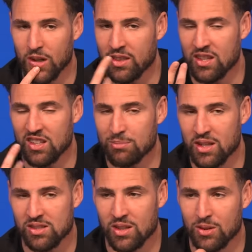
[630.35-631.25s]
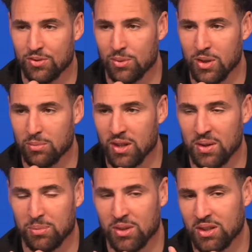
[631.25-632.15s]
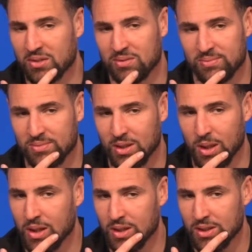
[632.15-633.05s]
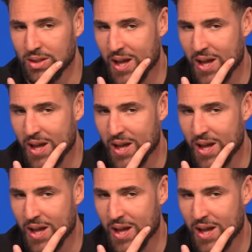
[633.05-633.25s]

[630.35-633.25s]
I think of myself or what I'm capable of. Uh,